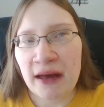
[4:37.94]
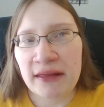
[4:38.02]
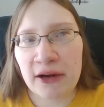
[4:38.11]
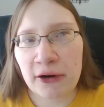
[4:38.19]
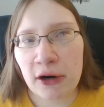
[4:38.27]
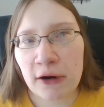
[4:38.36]

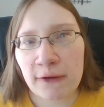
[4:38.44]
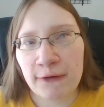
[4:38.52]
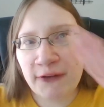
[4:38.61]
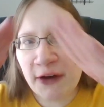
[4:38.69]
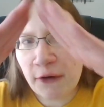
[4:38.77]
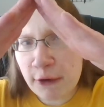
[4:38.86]
there are
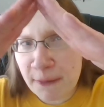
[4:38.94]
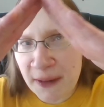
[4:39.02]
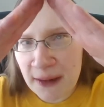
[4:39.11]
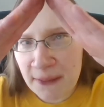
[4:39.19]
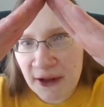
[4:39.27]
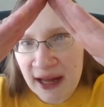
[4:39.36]
fewer
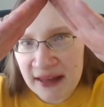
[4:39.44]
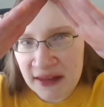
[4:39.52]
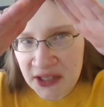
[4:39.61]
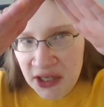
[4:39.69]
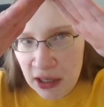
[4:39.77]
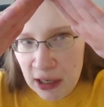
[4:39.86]
people at
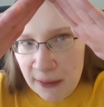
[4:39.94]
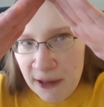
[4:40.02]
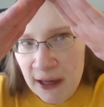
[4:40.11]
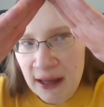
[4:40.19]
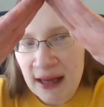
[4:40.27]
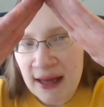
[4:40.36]
the top
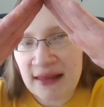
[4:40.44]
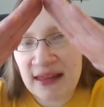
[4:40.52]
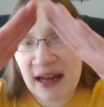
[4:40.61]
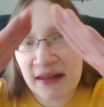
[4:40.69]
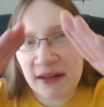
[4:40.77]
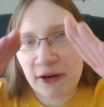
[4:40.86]

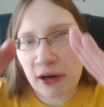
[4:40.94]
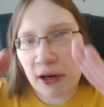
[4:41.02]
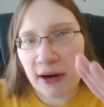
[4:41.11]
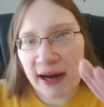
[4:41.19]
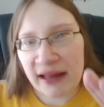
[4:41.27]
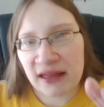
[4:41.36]
than there
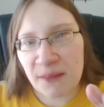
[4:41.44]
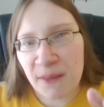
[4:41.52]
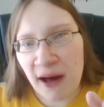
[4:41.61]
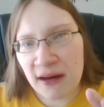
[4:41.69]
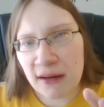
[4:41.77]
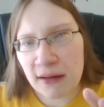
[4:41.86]
are at the
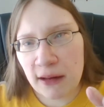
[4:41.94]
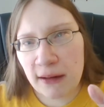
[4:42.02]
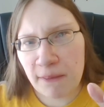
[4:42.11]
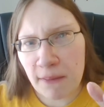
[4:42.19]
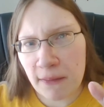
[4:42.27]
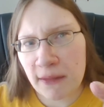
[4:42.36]
bottom. Uh,
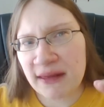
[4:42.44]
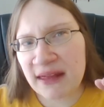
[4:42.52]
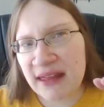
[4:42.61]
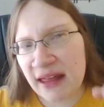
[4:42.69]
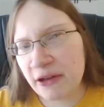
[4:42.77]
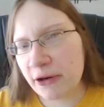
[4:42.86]

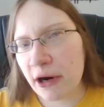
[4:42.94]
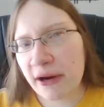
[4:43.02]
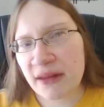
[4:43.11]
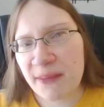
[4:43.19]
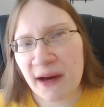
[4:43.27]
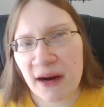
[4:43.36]
than there are
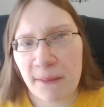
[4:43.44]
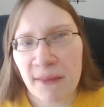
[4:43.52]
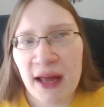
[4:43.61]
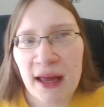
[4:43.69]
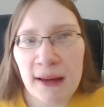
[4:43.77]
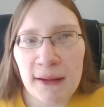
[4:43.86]
at the bottom.
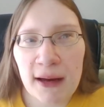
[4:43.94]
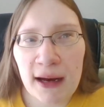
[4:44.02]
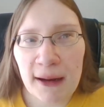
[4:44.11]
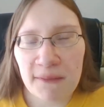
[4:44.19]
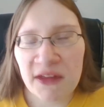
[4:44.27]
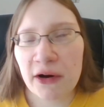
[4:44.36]

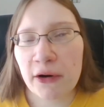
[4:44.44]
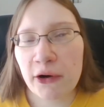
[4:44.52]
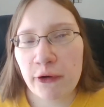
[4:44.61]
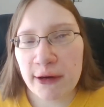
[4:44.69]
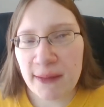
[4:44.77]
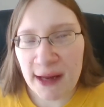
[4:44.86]
Um, there are
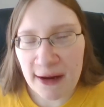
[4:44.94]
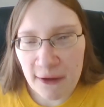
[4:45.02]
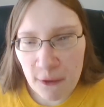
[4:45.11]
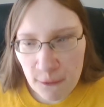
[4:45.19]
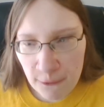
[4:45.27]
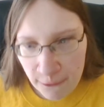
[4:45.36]
going to
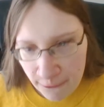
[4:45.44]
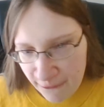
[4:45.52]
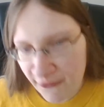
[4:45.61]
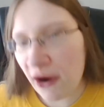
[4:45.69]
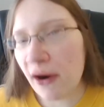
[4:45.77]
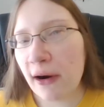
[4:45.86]
be
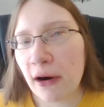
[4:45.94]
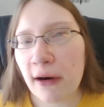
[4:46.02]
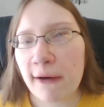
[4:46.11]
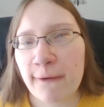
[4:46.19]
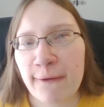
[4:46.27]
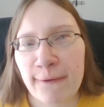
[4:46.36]

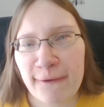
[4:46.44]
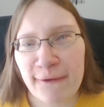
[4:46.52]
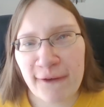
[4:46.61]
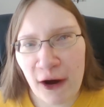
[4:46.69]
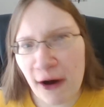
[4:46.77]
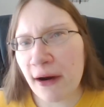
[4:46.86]
far,
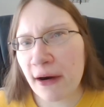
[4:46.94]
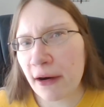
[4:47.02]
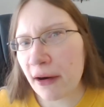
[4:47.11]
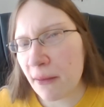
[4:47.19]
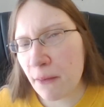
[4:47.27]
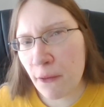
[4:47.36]

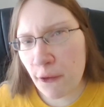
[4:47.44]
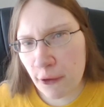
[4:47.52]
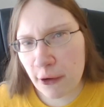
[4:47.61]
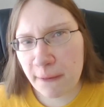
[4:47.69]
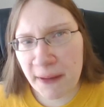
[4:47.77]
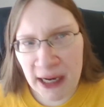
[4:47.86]
far
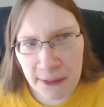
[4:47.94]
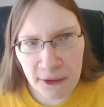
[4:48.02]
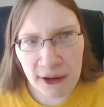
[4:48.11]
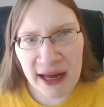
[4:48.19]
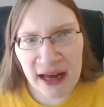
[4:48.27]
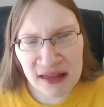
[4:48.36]
more
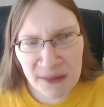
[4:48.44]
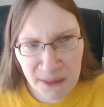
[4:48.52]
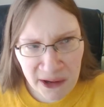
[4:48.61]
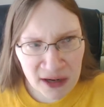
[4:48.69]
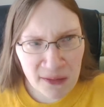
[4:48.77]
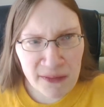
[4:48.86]
people at the
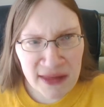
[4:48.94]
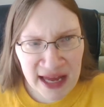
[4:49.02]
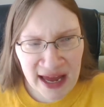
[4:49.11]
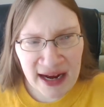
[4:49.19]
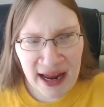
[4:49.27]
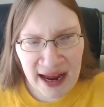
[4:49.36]
bottom
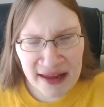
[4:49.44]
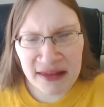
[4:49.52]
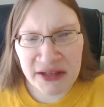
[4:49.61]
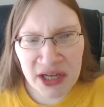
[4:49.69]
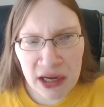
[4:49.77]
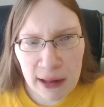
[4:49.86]
than at
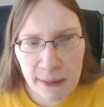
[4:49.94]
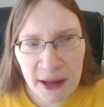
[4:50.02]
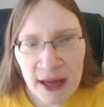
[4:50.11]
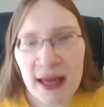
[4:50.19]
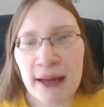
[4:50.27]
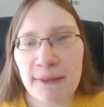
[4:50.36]
the top
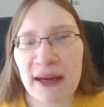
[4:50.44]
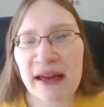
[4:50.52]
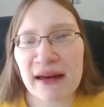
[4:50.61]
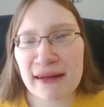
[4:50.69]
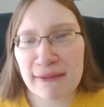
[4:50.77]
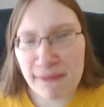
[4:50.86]

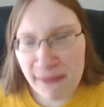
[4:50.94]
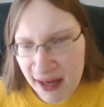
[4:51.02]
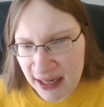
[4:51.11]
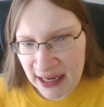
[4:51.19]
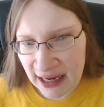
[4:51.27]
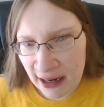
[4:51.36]
because
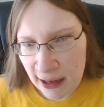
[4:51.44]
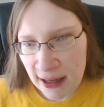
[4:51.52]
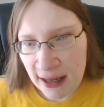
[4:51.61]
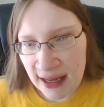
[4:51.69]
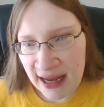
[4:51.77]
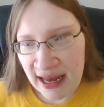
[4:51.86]
money,
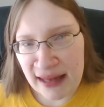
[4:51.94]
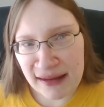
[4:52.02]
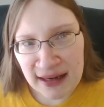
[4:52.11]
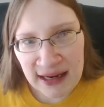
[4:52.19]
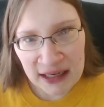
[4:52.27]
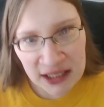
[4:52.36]
as
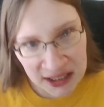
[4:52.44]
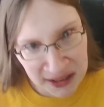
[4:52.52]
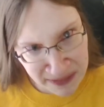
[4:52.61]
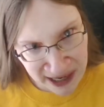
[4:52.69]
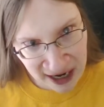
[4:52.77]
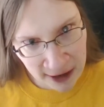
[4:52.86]
connected
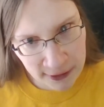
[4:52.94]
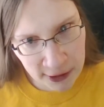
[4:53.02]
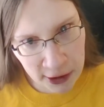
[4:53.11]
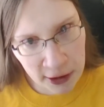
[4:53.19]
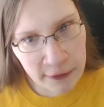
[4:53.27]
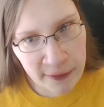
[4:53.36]
to
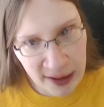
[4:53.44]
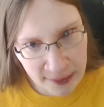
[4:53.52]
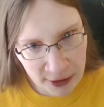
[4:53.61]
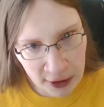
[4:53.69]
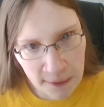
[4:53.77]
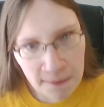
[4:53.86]
power,
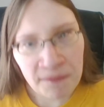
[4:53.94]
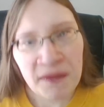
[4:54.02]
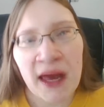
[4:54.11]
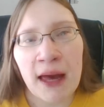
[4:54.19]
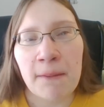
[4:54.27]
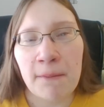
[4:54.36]
remember,
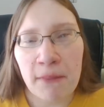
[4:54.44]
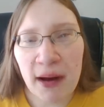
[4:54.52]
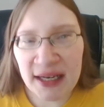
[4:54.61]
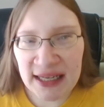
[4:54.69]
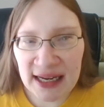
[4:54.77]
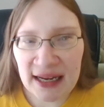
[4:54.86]

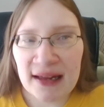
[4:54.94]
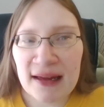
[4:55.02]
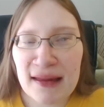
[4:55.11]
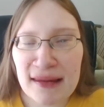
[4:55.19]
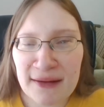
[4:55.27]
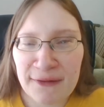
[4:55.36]
money
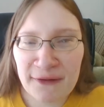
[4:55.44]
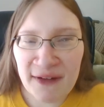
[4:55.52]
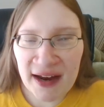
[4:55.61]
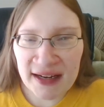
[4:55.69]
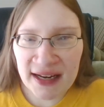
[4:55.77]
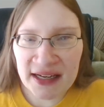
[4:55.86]
is a
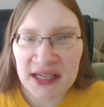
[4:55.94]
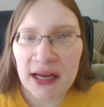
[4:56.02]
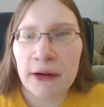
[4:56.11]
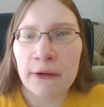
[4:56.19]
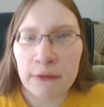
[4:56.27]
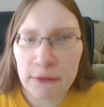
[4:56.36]
finite
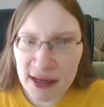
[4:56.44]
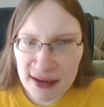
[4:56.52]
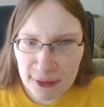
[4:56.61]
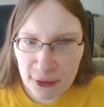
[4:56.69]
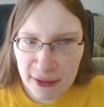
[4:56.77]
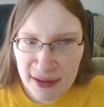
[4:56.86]

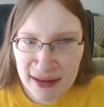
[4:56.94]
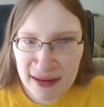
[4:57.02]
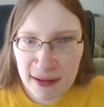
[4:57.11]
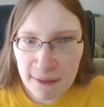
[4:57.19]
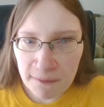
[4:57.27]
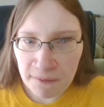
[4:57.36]
resource.